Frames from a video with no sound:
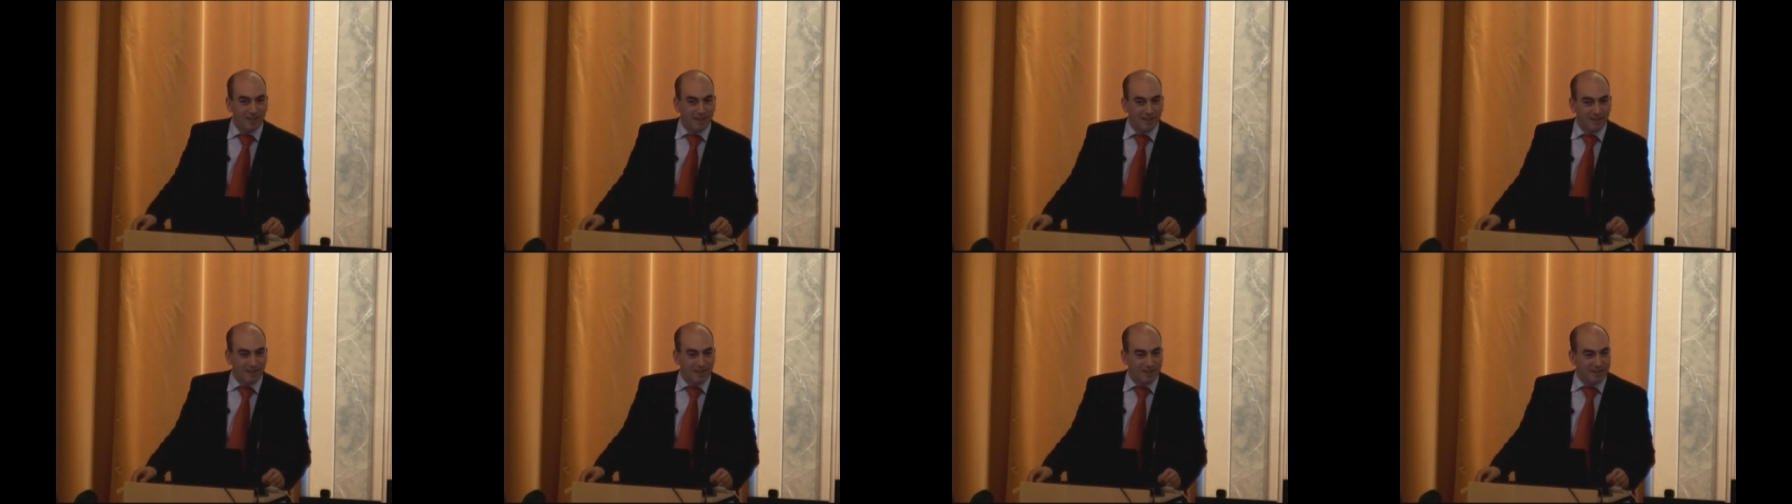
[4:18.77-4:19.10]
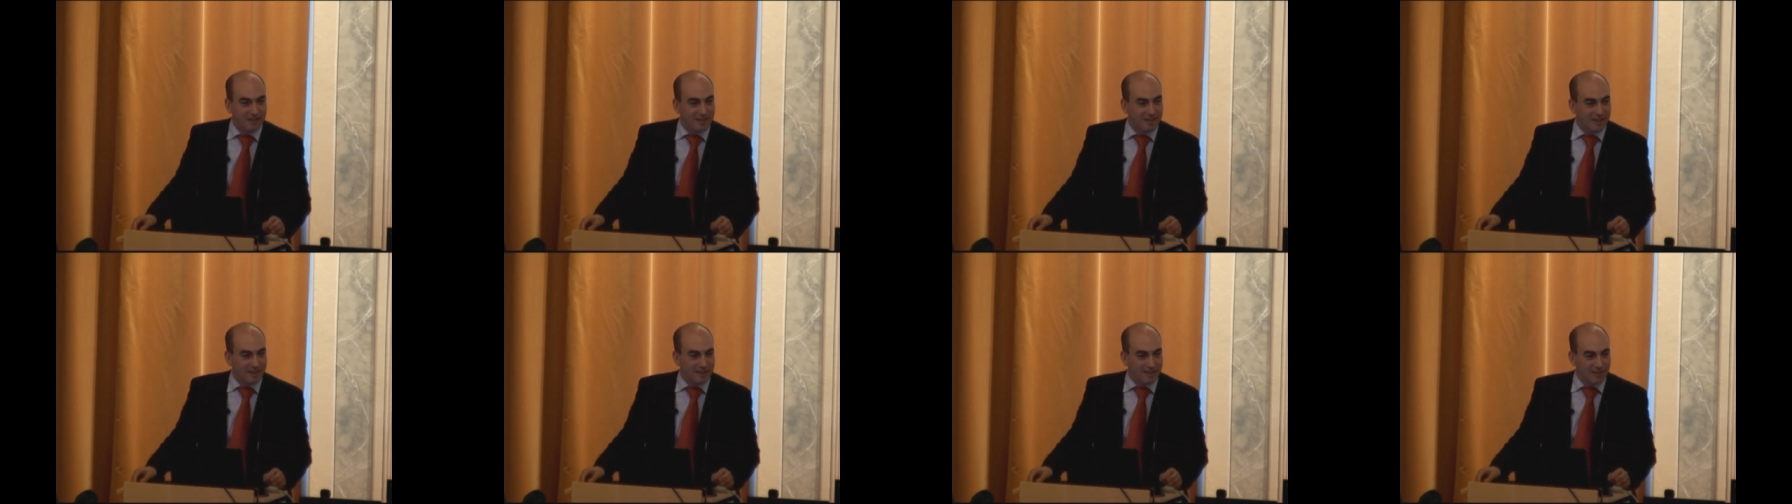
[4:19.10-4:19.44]
it's,
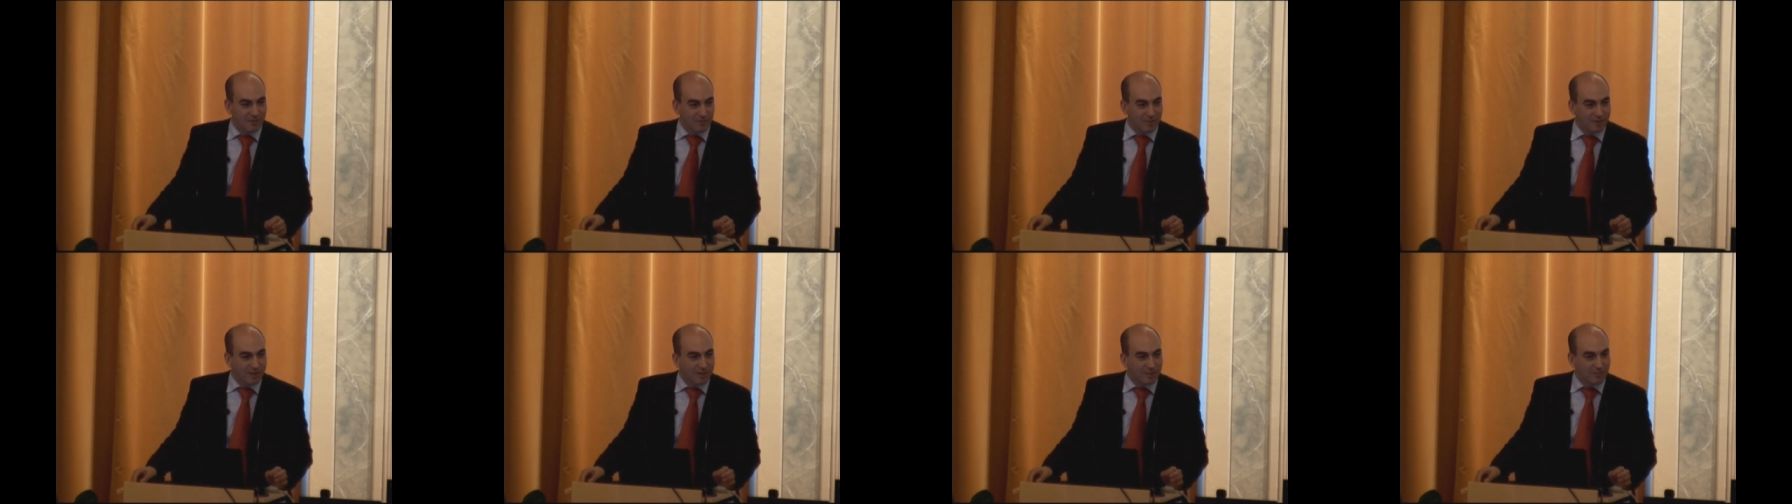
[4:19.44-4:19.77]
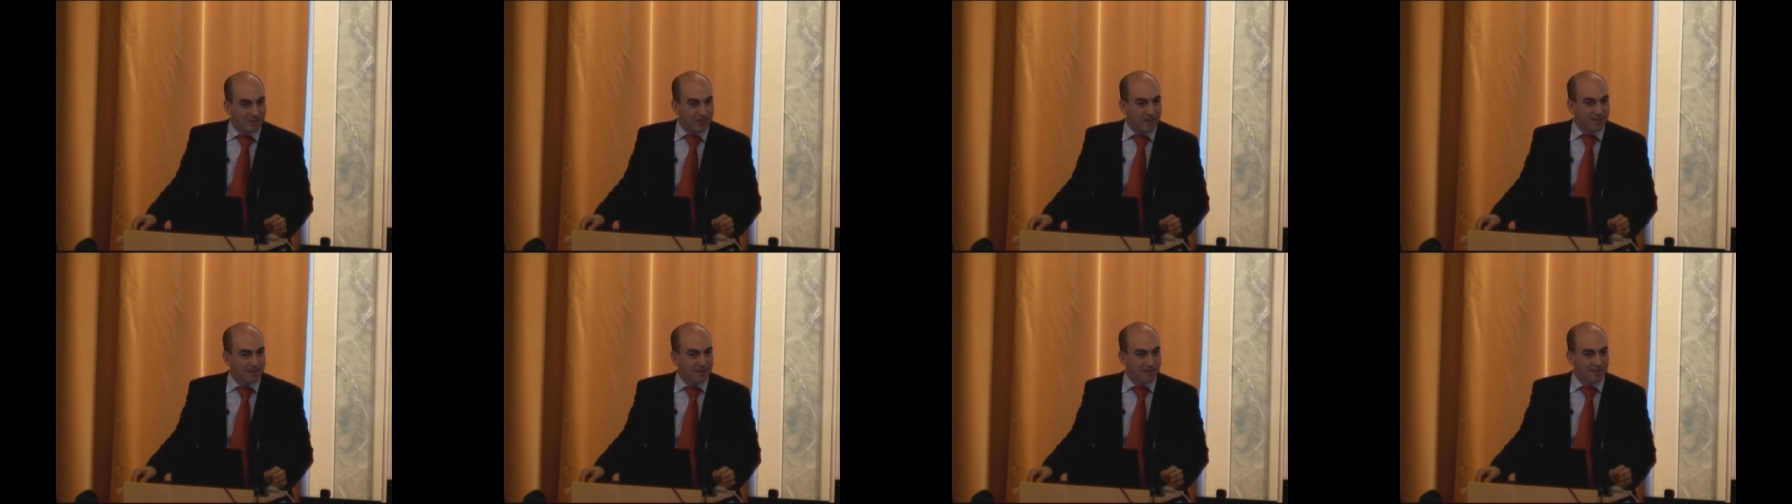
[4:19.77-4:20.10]
it's a real
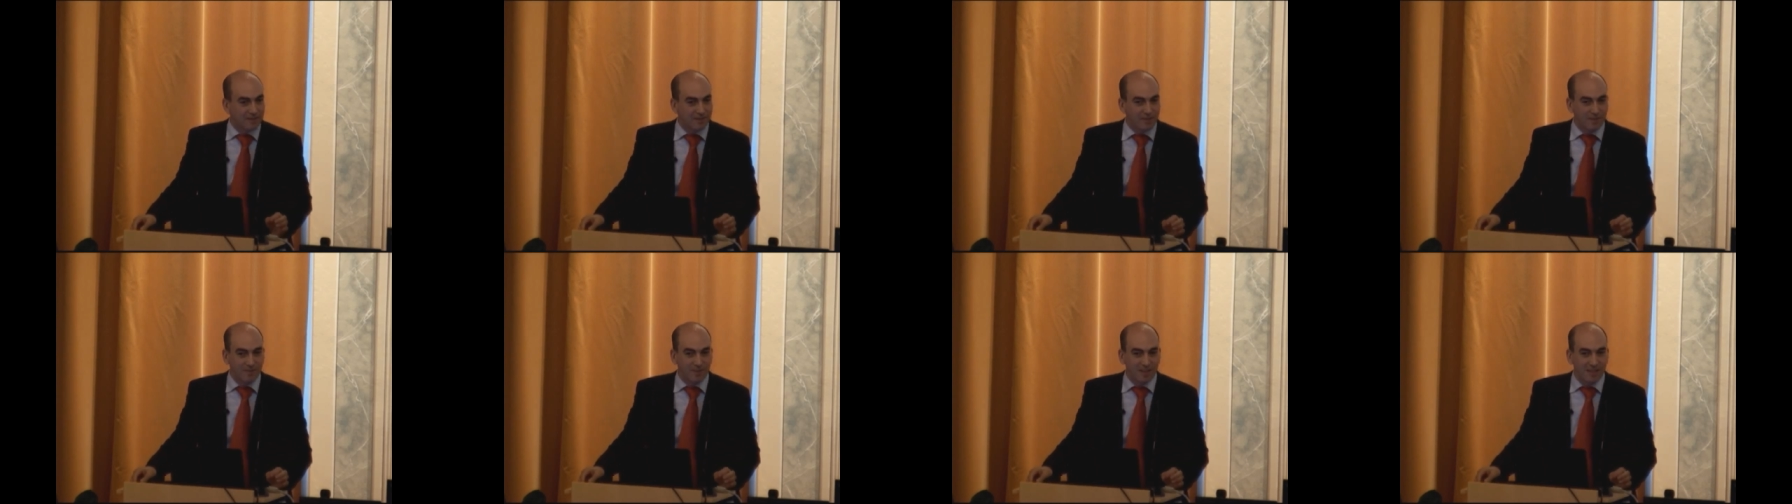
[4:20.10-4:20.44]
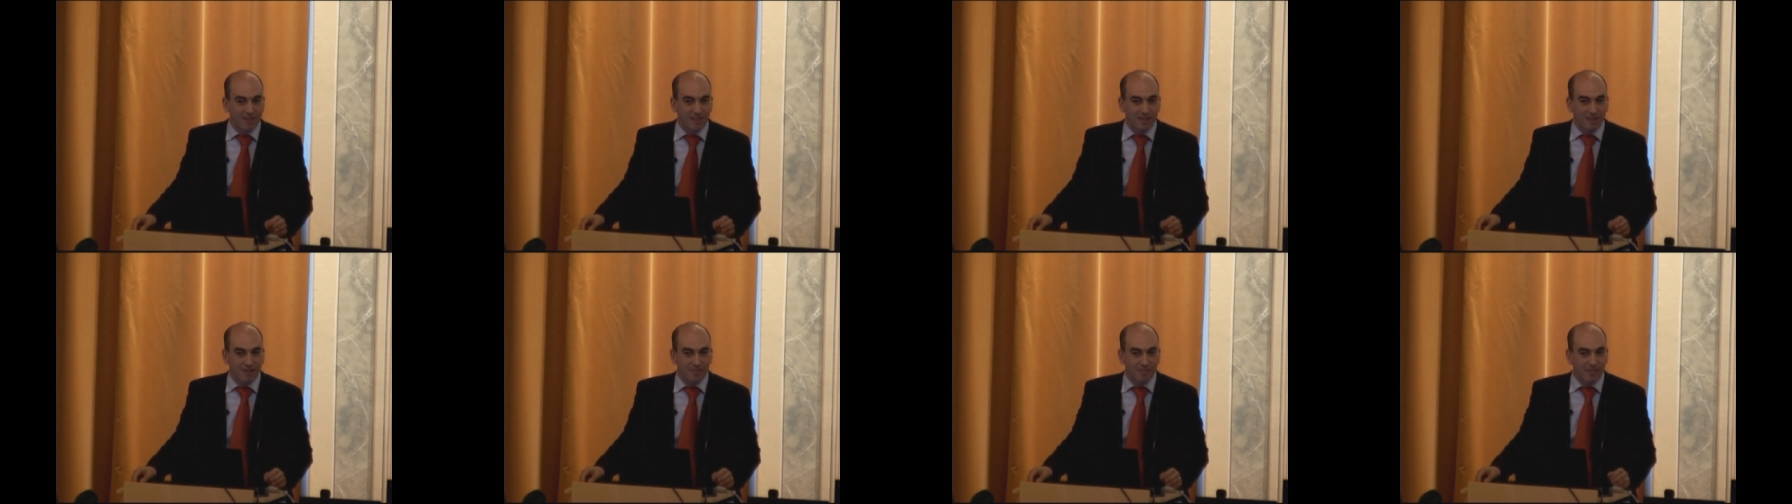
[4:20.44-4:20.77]
pleasure for me to
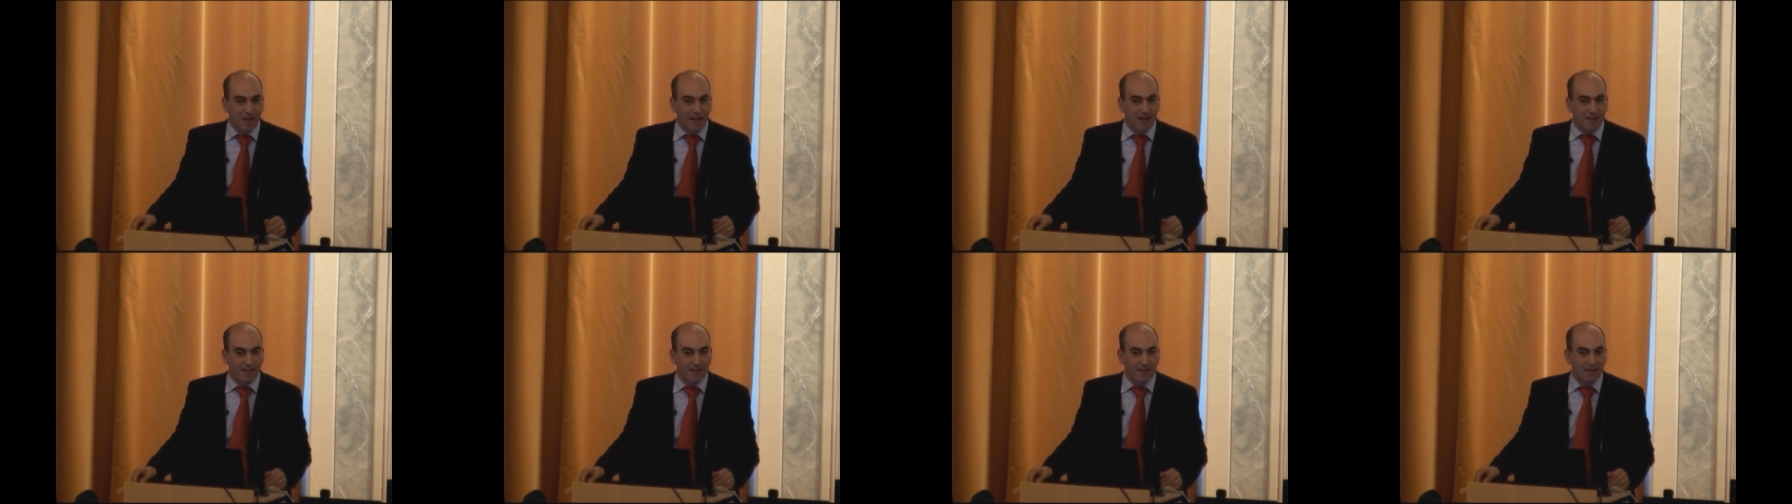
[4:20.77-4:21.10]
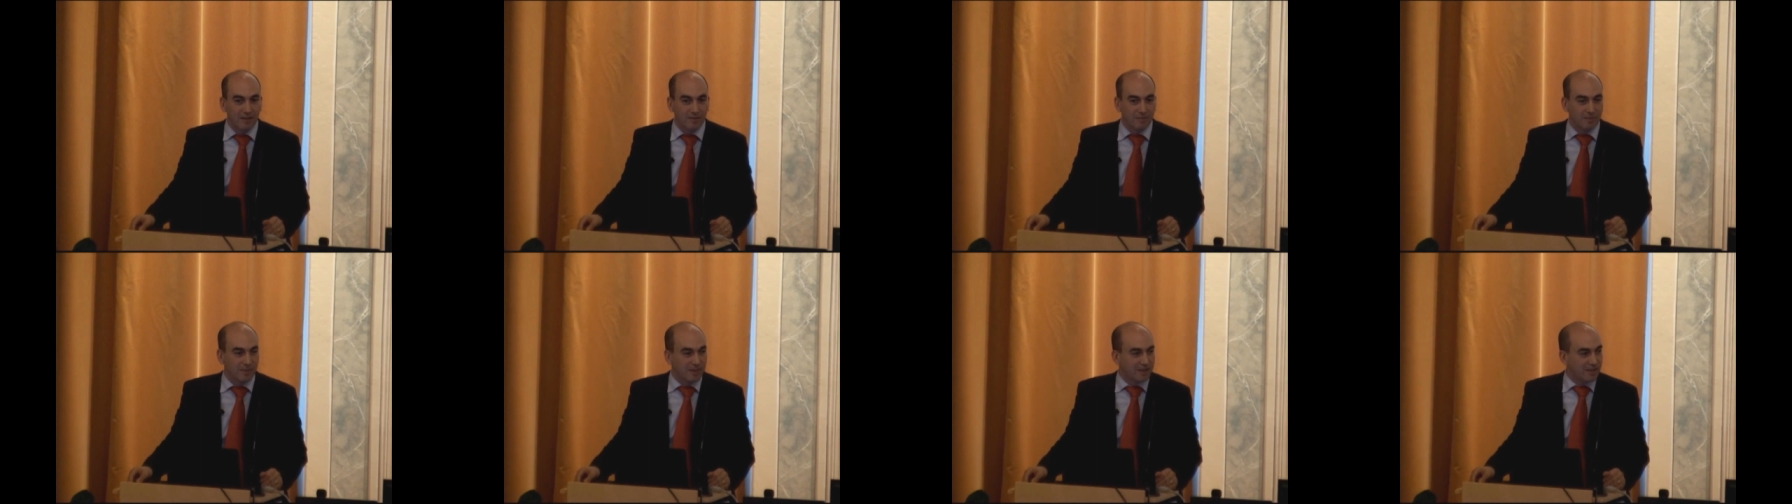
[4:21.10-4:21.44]
come back here
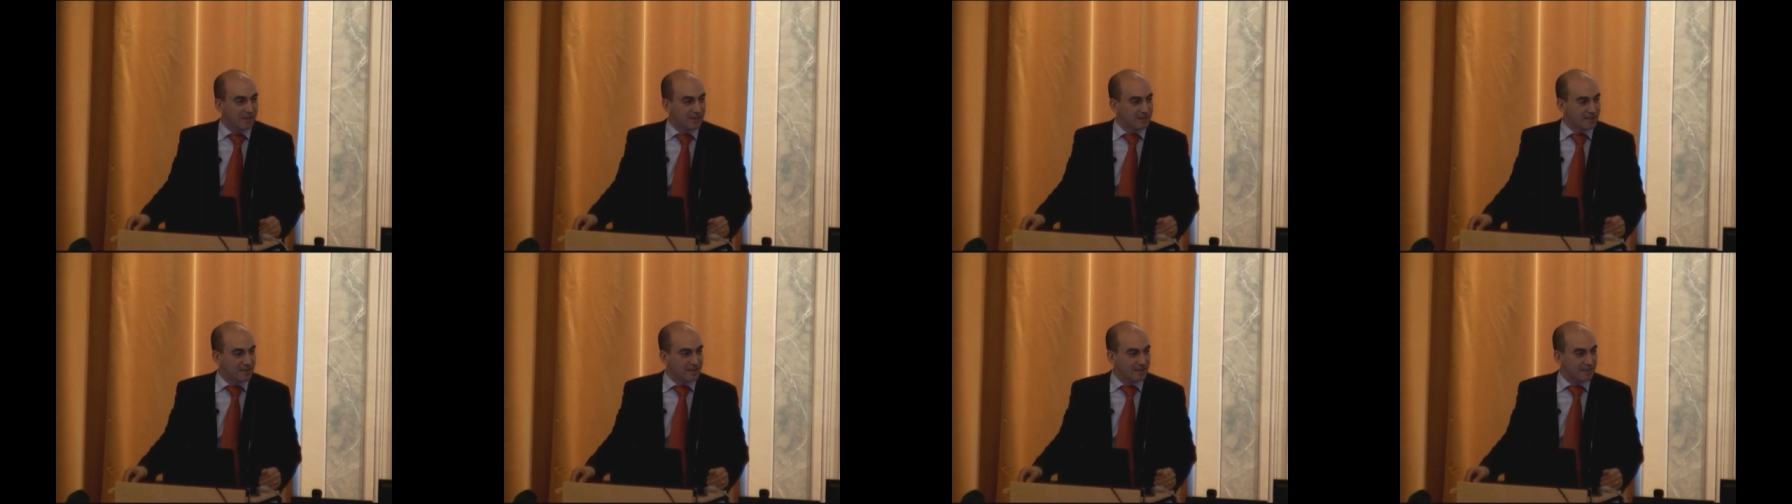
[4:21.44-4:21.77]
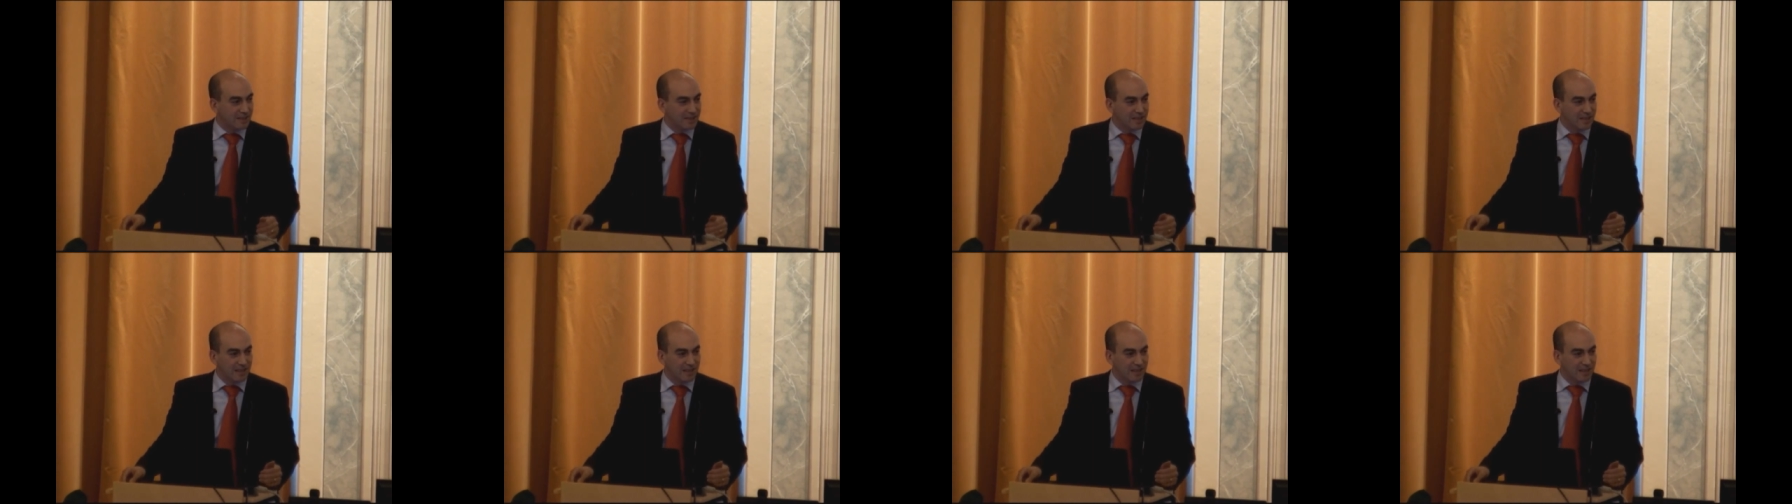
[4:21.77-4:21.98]
because